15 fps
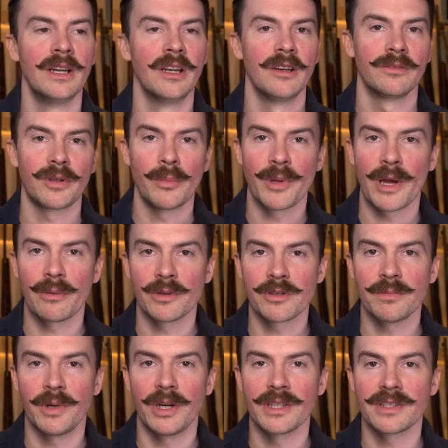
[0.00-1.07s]
From that
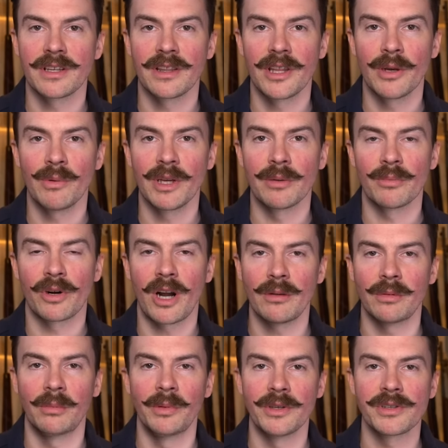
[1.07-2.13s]
response, I think we can
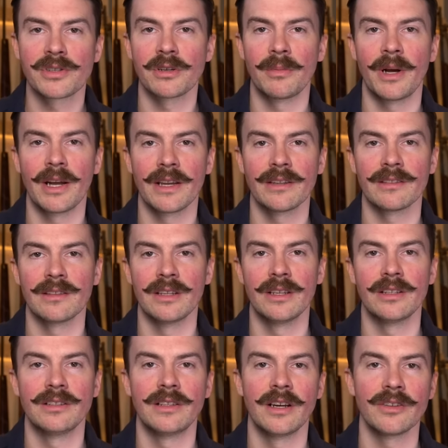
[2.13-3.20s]
probably surmise that
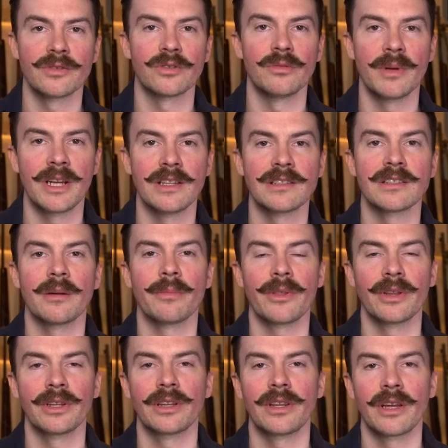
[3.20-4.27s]
it does remain
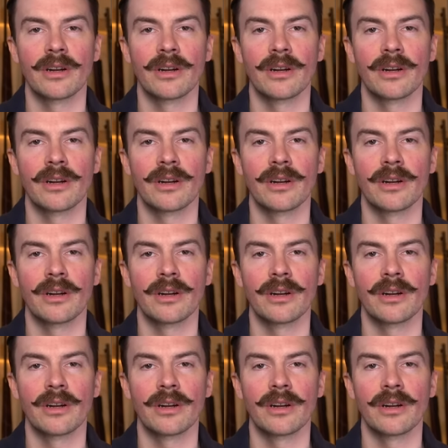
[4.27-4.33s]
something that they